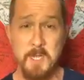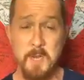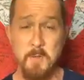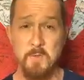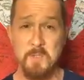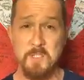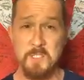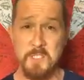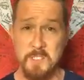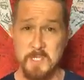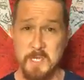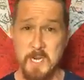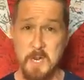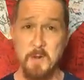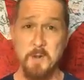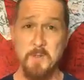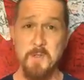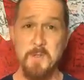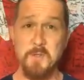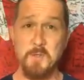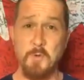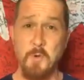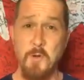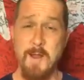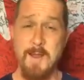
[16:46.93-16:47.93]
I will sit out in
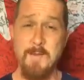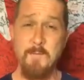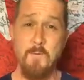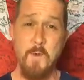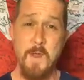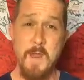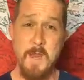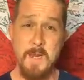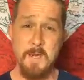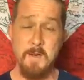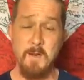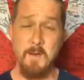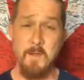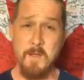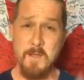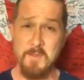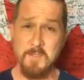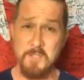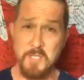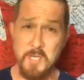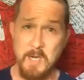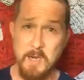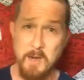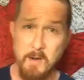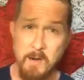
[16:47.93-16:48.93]
the driveway in a
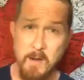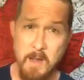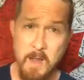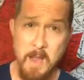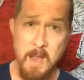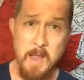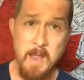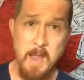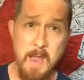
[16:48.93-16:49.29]
lawn chair,